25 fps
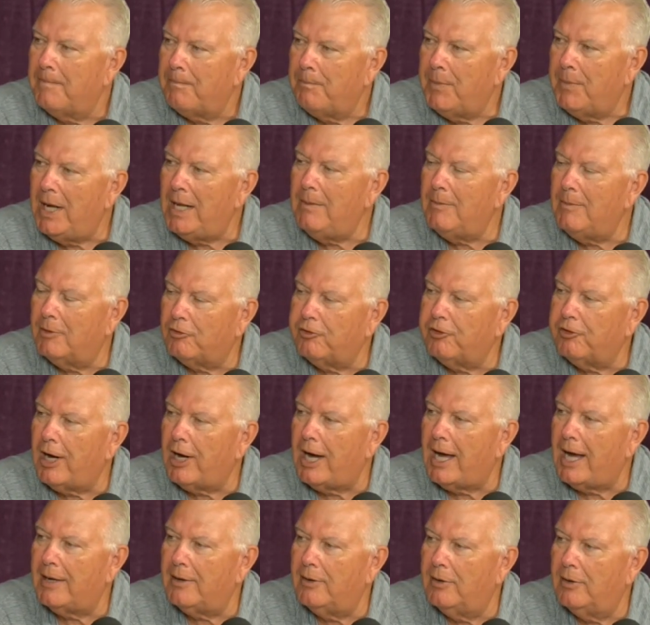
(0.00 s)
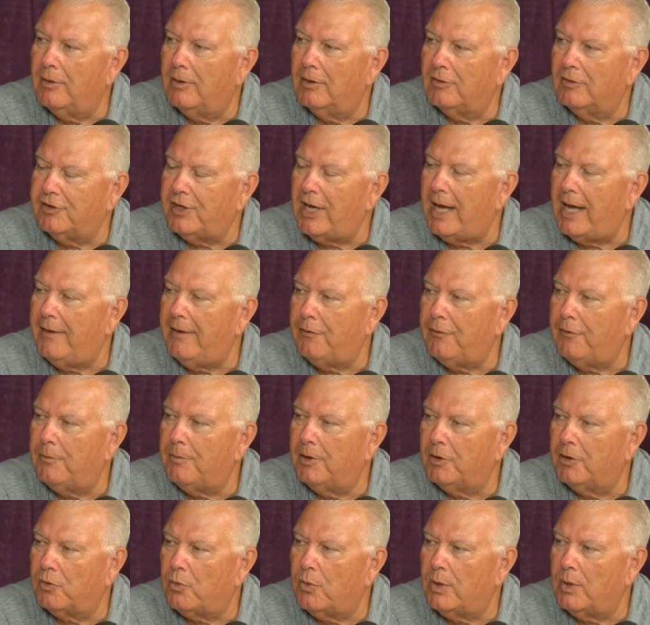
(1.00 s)
Manny Machado, aside from
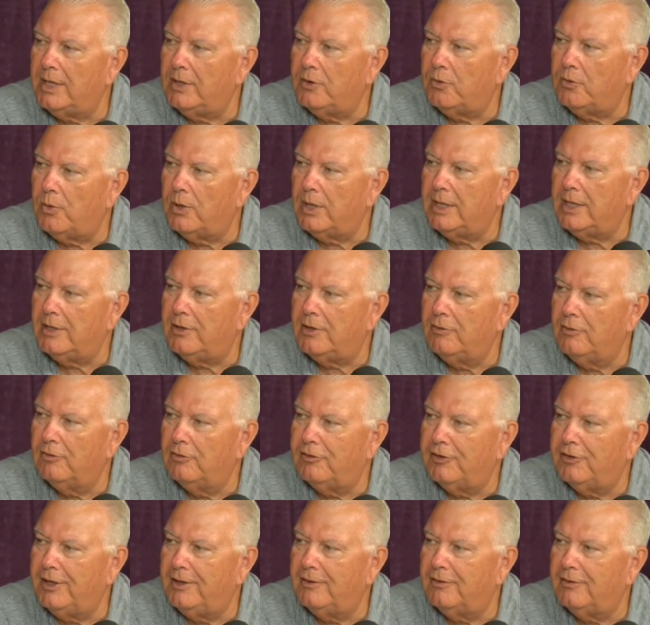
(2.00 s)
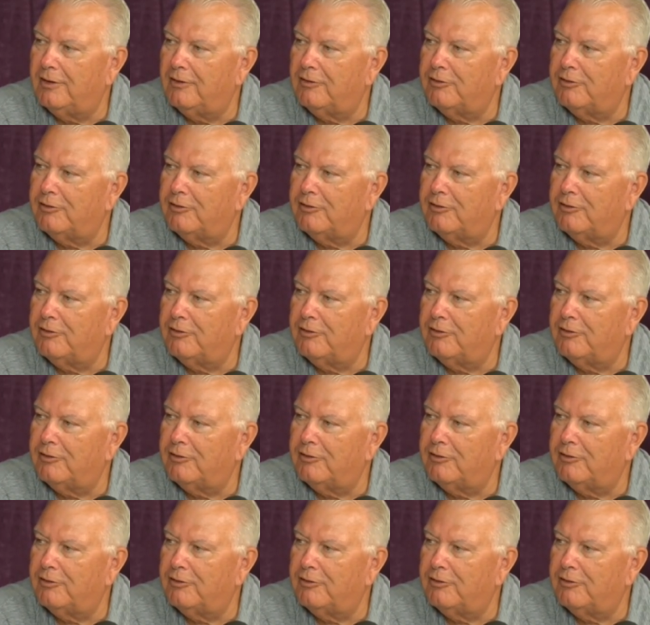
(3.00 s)
the 2022 season,